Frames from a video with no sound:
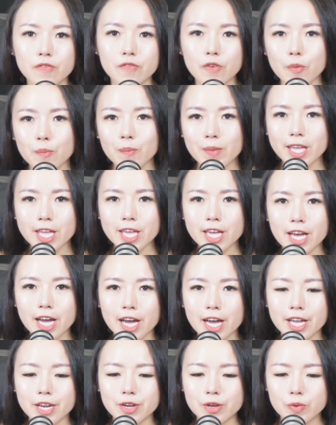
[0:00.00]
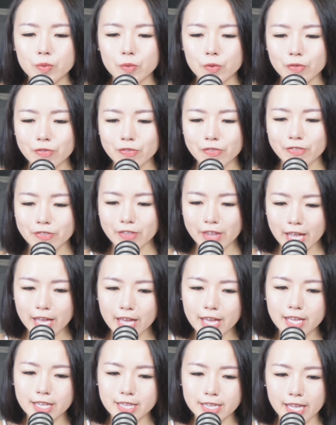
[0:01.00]
For me, I don't
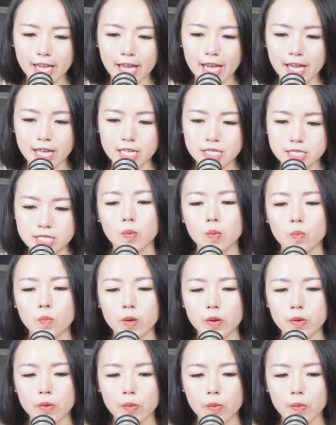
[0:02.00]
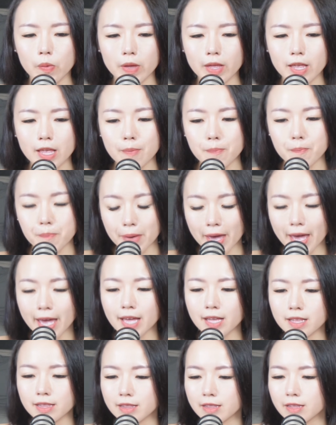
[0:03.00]
think that will
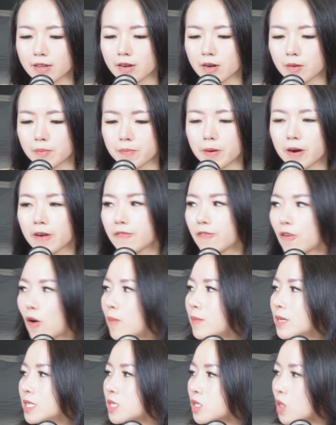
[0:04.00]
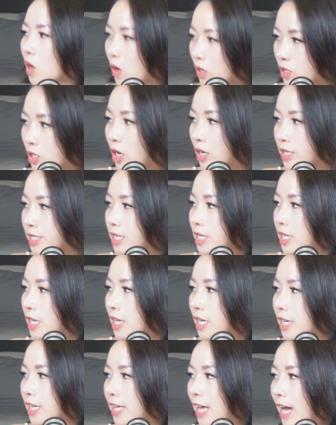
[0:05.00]
impact the performance or not.
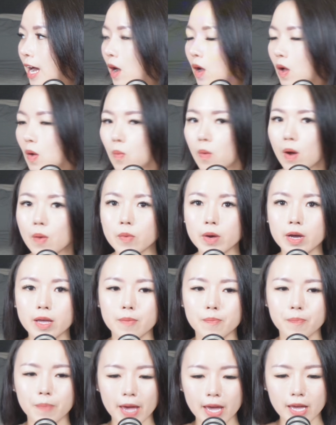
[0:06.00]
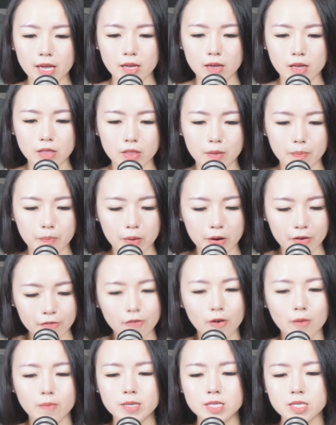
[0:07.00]
Yeah, what will impact the
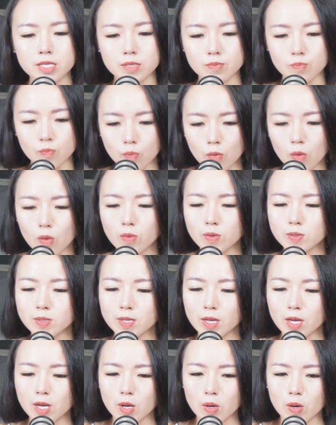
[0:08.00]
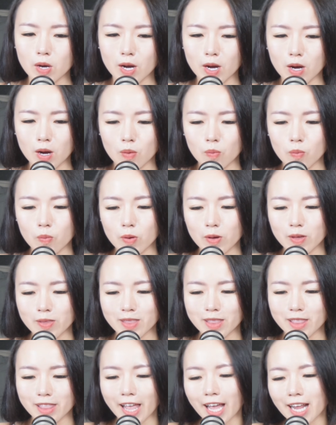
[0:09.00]
performance most would
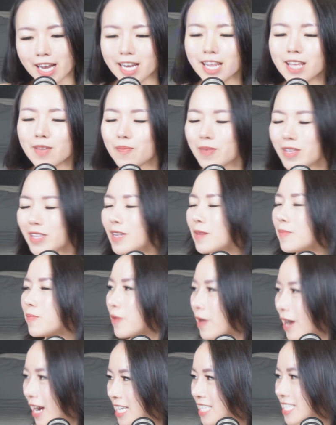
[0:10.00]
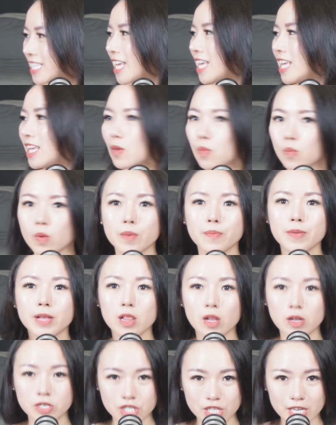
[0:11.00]
likely be the price that it will be
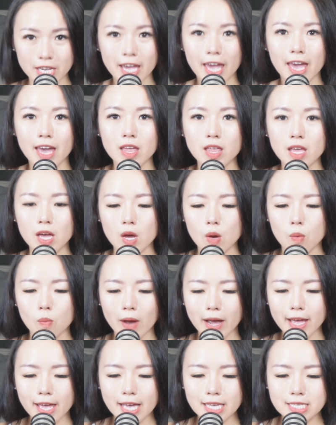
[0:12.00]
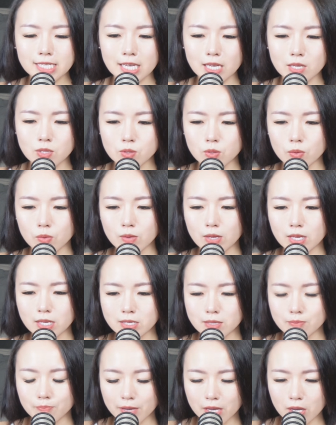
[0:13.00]
launching at. Why I say so
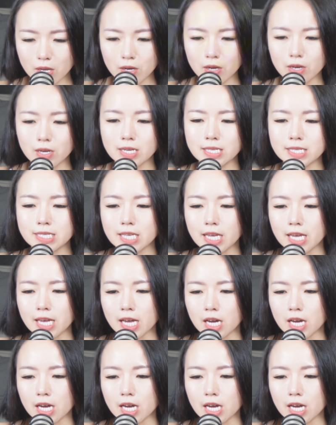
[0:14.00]
is because